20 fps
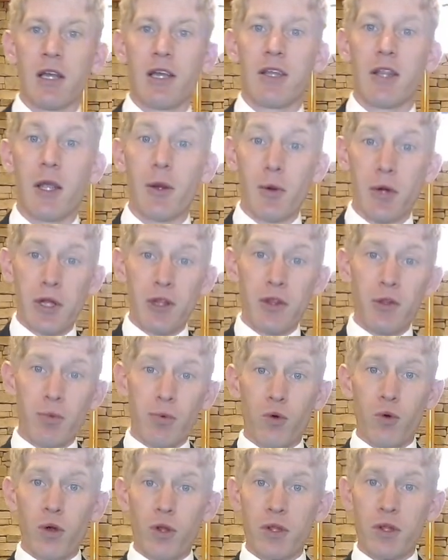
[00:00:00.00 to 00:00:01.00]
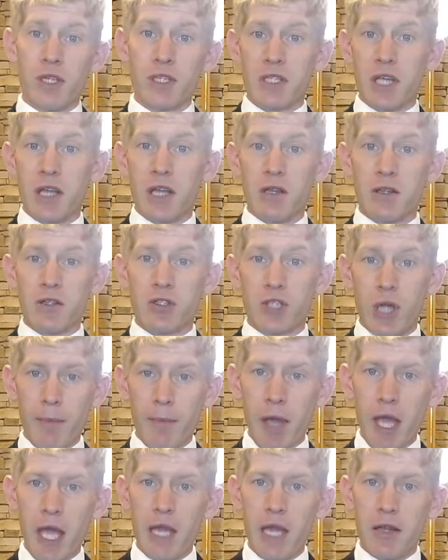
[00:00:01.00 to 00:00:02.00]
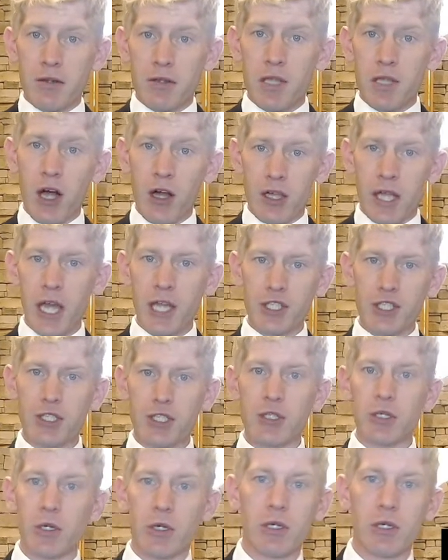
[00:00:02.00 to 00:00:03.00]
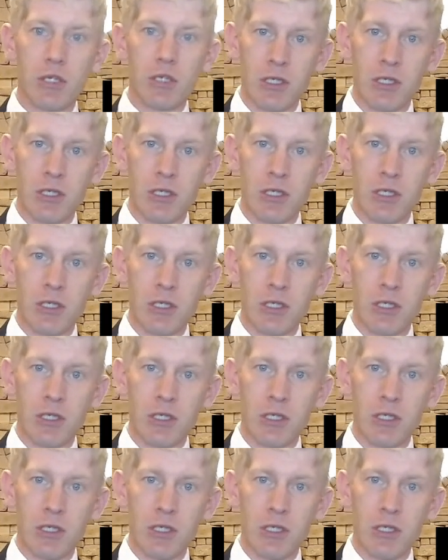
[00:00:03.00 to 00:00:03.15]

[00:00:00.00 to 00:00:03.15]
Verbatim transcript: and they were in the pool and they said, Jump in, I'll catch you.